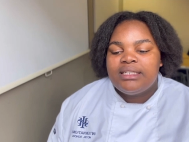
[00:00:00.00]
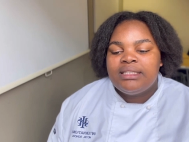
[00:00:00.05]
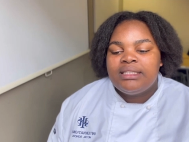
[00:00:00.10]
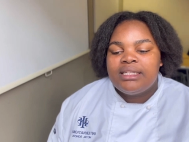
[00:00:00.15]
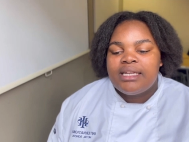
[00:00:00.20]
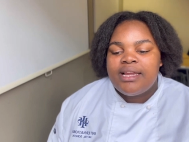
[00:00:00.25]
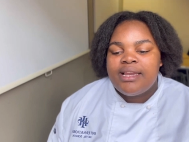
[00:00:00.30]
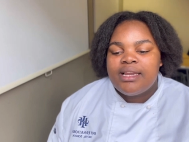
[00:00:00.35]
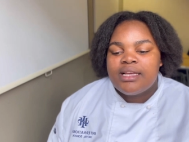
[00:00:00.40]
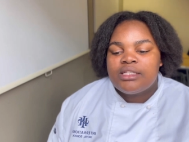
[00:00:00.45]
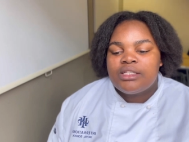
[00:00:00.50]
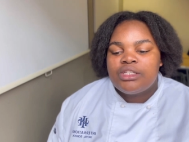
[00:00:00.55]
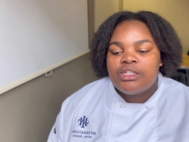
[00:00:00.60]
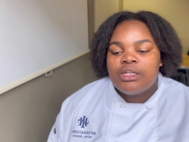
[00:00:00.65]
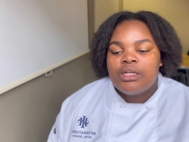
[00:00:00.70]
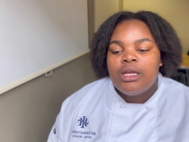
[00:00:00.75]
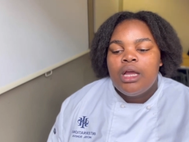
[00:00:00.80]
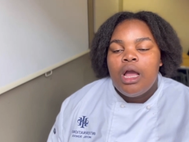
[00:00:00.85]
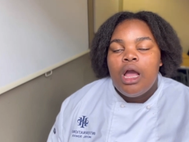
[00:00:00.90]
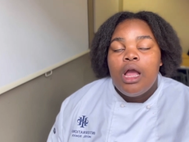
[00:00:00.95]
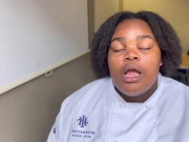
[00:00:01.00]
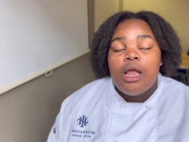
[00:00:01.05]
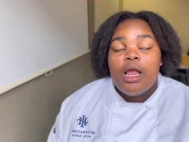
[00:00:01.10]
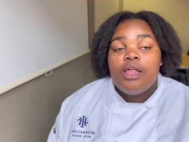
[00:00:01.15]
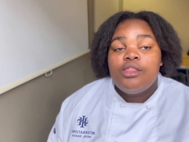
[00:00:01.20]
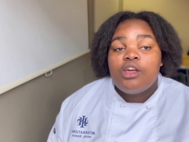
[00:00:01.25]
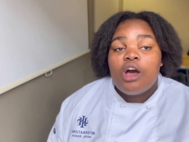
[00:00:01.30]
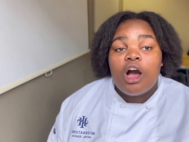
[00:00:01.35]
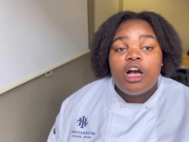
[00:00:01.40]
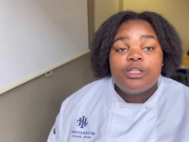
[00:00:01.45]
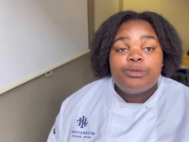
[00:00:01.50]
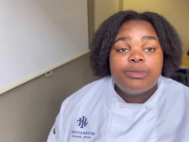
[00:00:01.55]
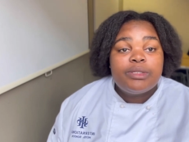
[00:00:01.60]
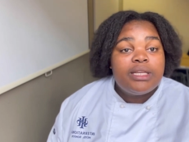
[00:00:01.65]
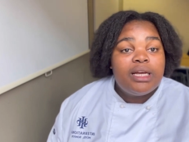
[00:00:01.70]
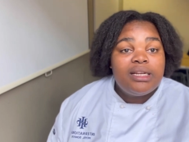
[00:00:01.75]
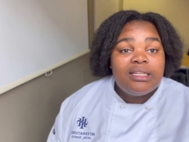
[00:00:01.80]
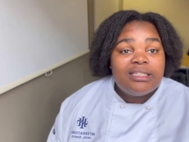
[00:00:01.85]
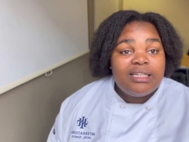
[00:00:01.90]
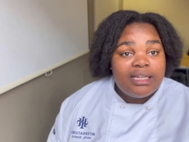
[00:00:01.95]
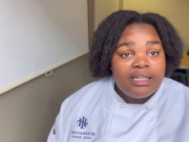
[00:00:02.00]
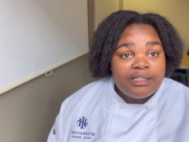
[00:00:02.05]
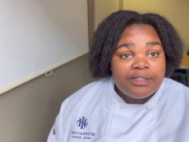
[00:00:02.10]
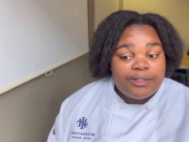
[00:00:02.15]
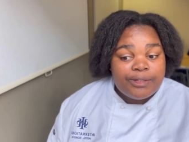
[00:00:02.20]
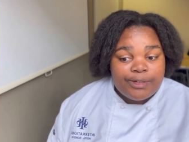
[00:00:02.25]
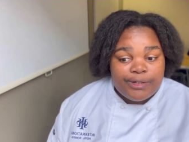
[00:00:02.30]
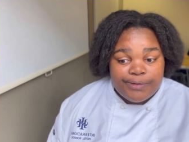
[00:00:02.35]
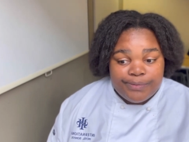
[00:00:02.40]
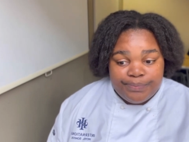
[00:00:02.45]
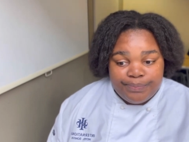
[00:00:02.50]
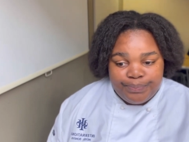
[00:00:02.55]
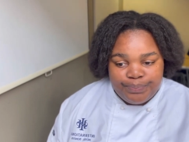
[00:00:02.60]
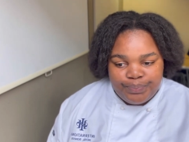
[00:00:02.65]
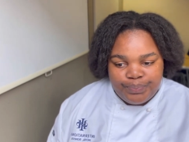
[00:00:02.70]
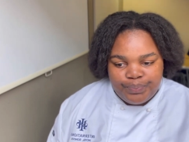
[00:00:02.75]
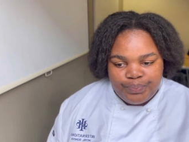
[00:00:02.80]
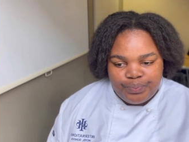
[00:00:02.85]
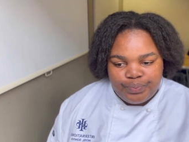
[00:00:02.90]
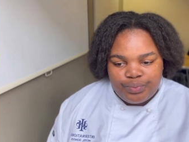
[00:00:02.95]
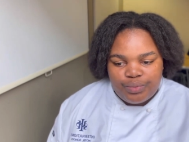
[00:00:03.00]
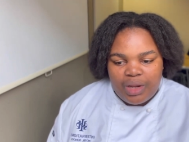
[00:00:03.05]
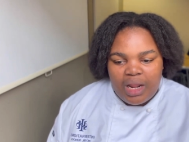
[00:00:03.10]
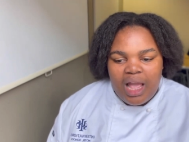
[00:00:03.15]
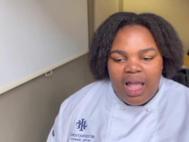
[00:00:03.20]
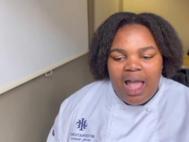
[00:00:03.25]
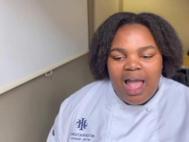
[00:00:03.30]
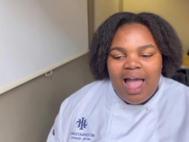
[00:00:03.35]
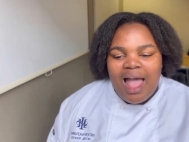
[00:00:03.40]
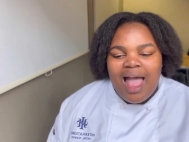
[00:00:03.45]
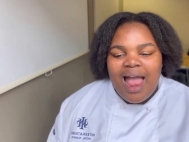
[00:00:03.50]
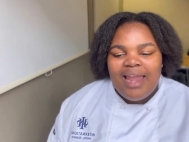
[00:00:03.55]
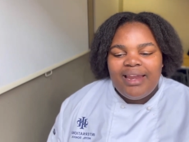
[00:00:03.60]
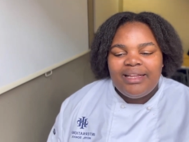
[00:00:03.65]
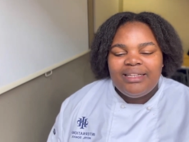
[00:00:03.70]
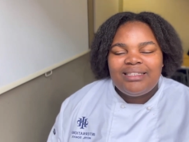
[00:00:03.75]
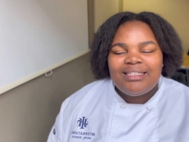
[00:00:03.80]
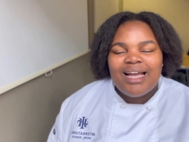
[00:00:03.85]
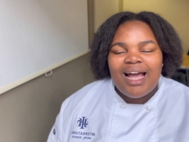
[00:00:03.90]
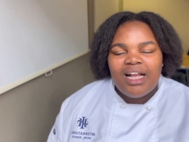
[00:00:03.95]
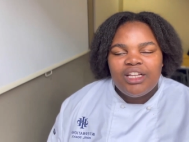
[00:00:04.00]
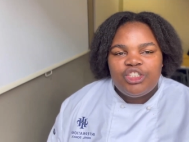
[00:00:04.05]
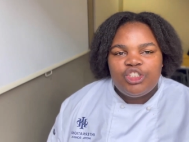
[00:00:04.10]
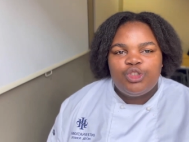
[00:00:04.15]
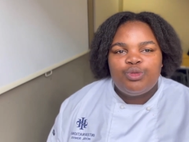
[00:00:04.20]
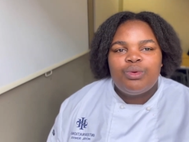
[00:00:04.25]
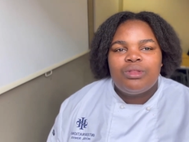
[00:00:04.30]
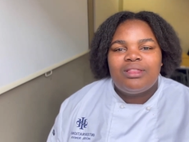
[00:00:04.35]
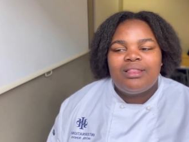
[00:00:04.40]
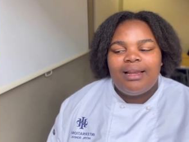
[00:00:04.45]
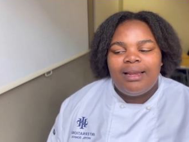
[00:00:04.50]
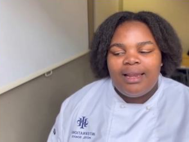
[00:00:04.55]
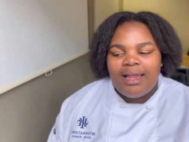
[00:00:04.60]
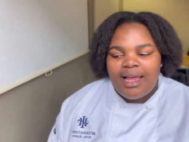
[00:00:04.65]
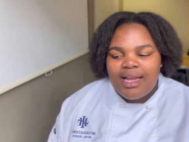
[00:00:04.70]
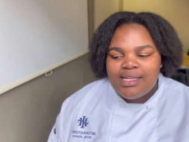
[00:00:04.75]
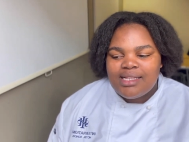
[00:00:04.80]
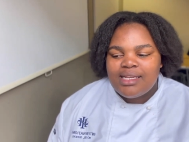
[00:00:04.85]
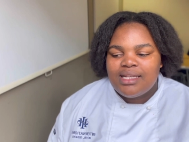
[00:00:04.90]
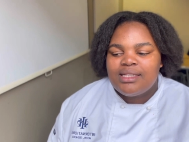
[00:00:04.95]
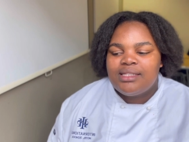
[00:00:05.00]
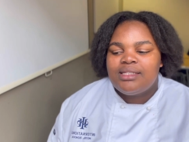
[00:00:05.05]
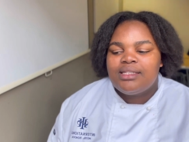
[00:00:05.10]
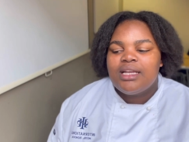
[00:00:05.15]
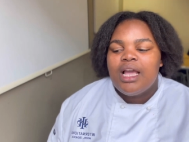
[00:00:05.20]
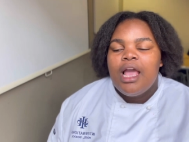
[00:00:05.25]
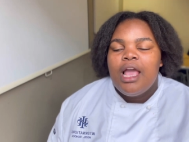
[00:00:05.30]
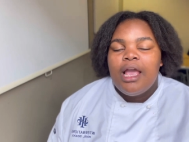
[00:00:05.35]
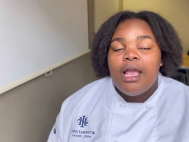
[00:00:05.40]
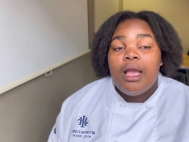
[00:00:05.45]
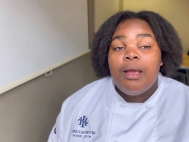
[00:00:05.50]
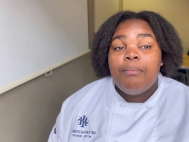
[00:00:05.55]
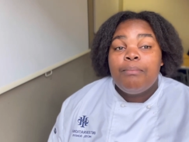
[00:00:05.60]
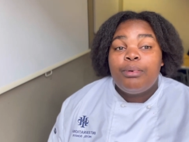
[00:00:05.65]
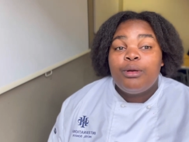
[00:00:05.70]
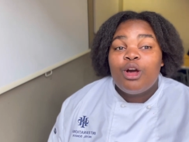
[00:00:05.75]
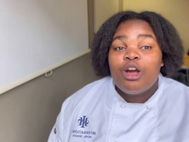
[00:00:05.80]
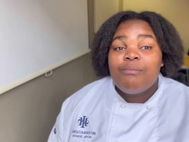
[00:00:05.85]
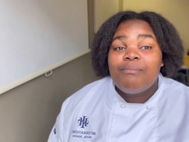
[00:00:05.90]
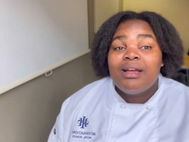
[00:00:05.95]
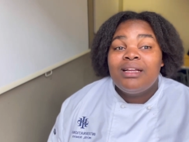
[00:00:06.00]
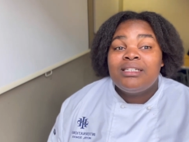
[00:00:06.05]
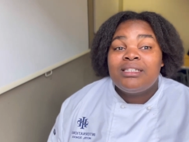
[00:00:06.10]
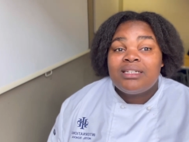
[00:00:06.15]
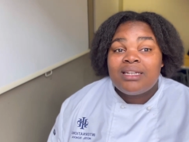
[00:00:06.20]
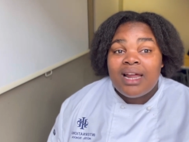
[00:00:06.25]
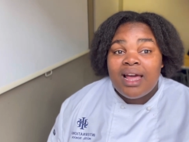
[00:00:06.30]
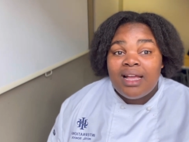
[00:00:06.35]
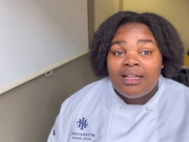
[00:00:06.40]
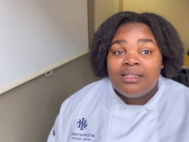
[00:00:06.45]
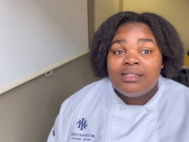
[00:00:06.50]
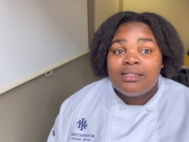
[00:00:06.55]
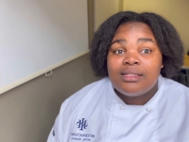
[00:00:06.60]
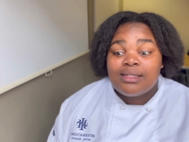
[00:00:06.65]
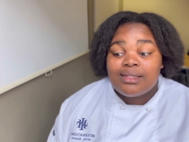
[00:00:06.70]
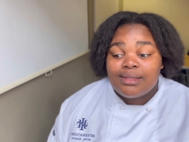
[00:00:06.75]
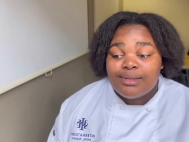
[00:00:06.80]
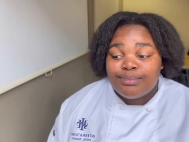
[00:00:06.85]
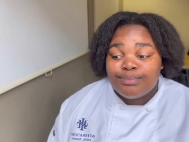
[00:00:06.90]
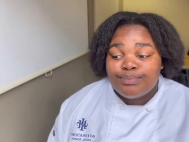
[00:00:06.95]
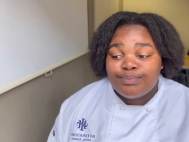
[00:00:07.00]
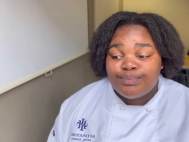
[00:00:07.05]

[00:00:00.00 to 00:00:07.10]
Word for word: in the industry, and the hospitality industry and in touch with the latest employment trends.